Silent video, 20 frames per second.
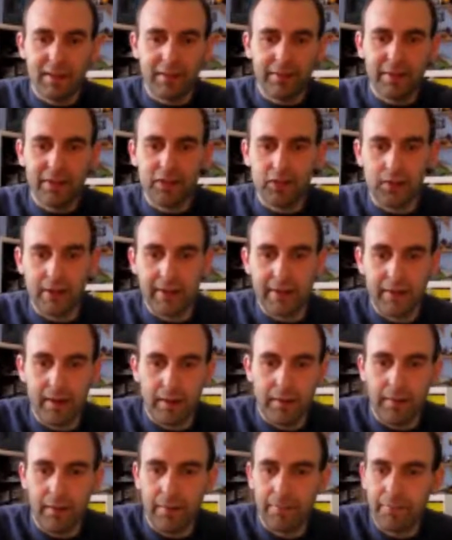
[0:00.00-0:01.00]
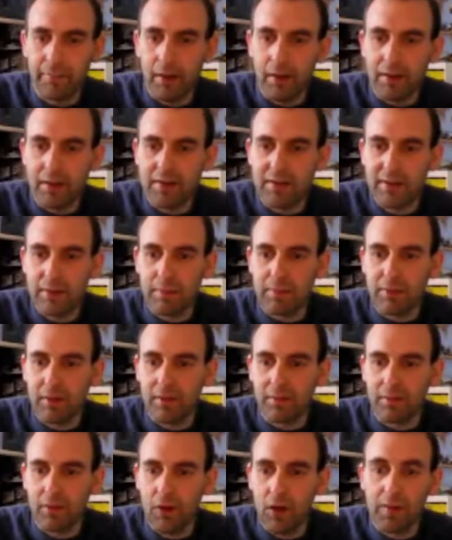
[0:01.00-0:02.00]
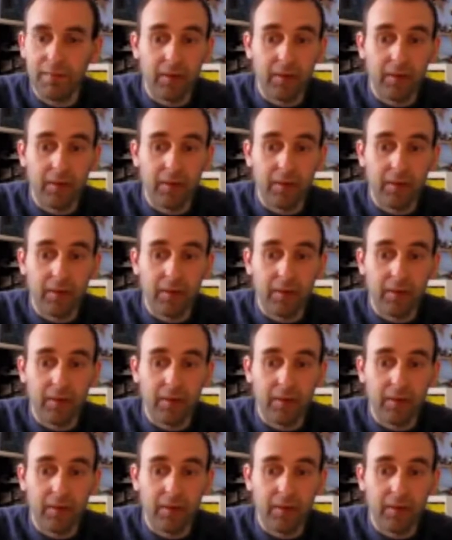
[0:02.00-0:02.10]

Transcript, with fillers: this screen that I can see myself live.